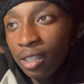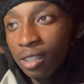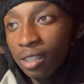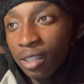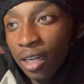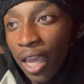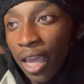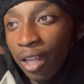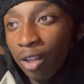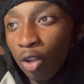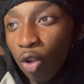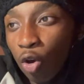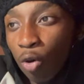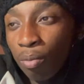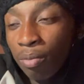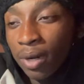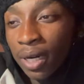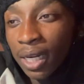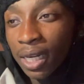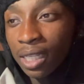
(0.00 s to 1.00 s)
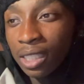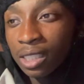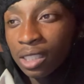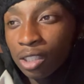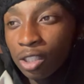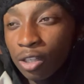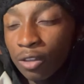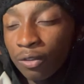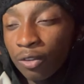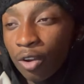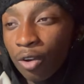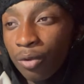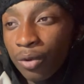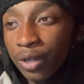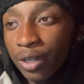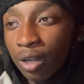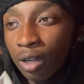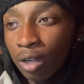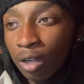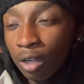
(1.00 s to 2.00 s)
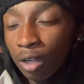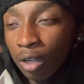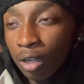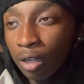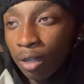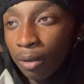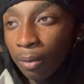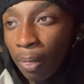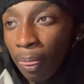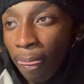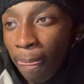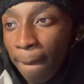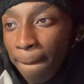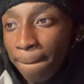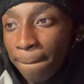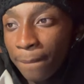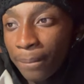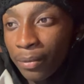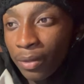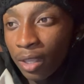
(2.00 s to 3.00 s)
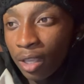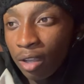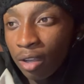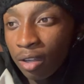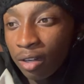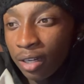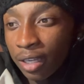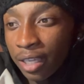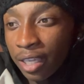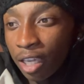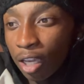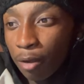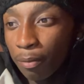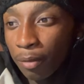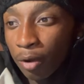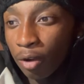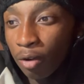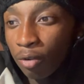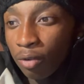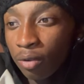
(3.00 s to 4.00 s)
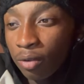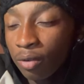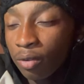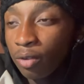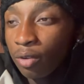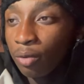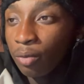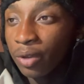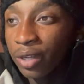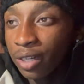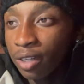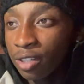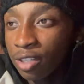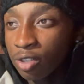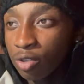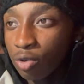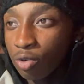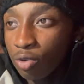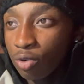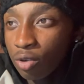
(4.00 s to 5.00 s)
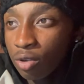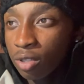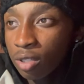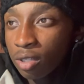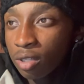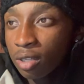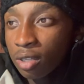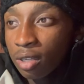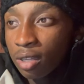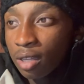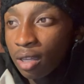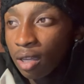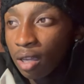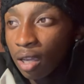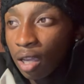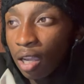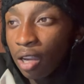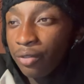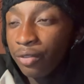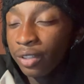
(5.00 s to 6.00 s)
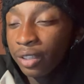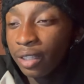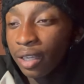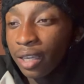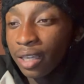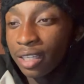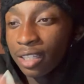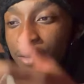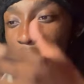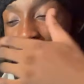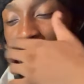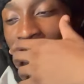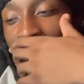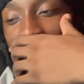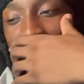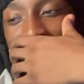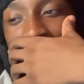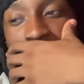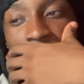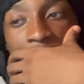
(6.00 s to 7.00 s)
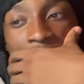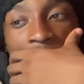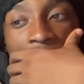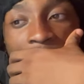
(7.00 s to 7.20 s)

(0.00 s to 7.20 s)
That little brown stuff go with the camo with the shoes. Everything is matching.